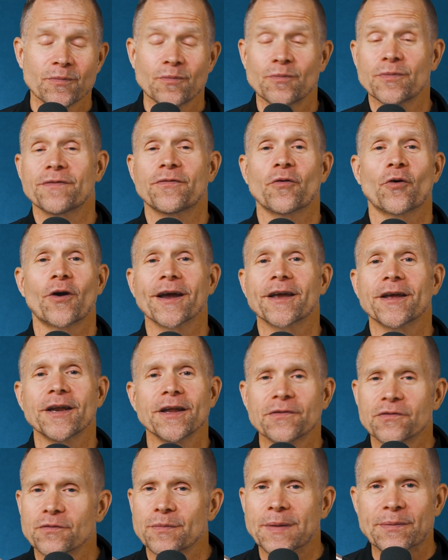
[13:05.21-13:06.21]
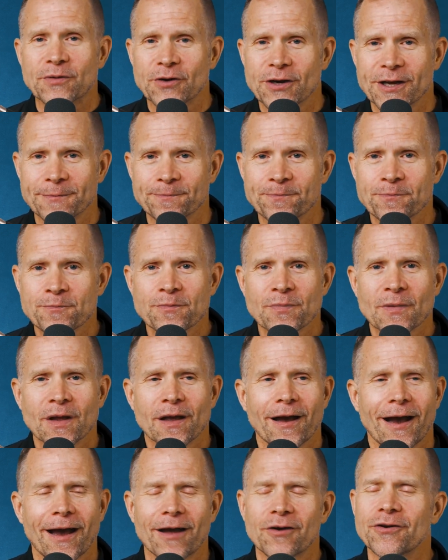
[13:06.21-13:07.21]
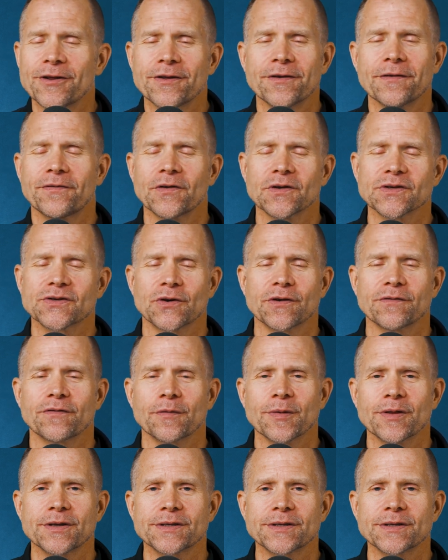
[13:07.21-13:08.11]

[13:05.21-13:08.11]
before I could even remember him. I don't need you to feel sorry for me.